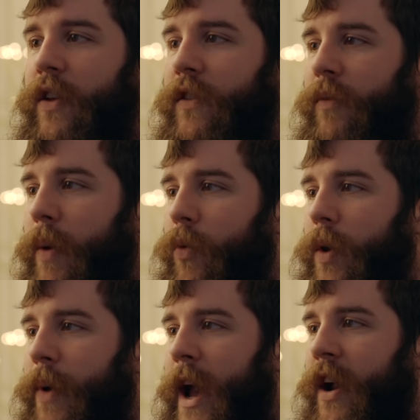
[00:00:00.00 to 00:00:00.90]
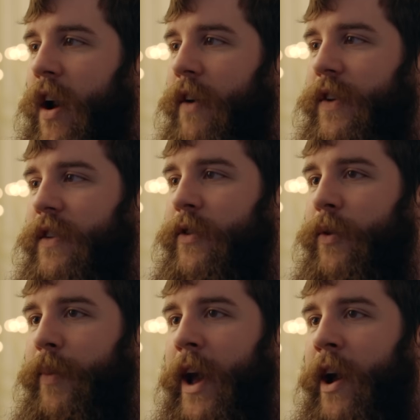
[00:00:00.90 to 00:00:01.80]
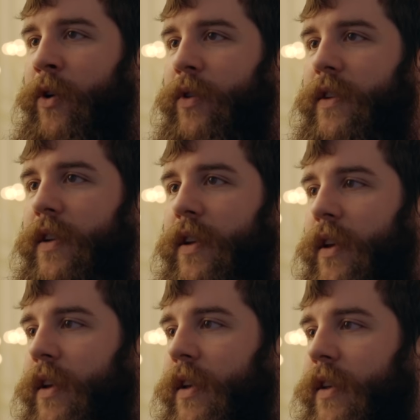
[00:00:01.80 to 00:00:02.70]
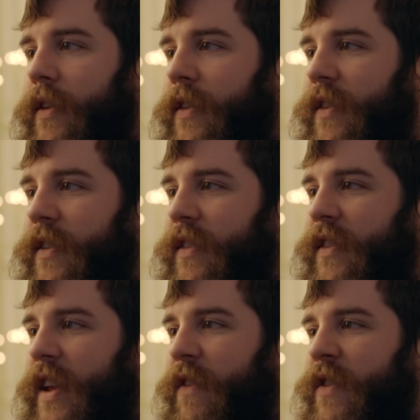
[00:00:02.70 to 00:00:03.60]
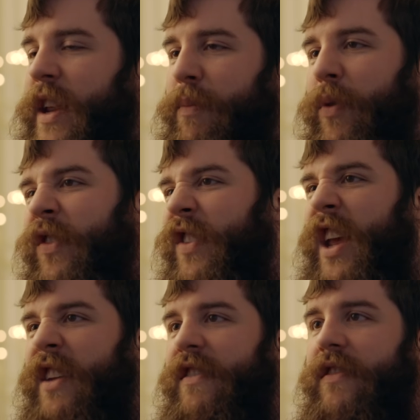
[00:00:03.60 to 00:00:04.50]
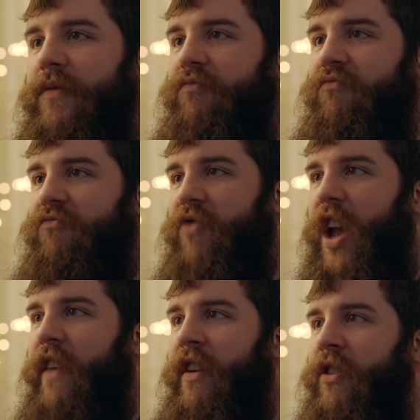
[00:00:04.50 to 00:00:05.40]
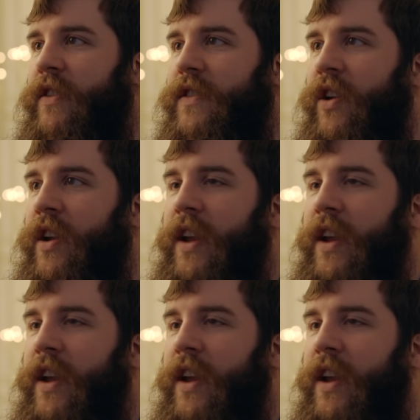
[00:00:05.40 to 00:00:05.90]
So maybe we back off it to about 70% yeah, that looks good.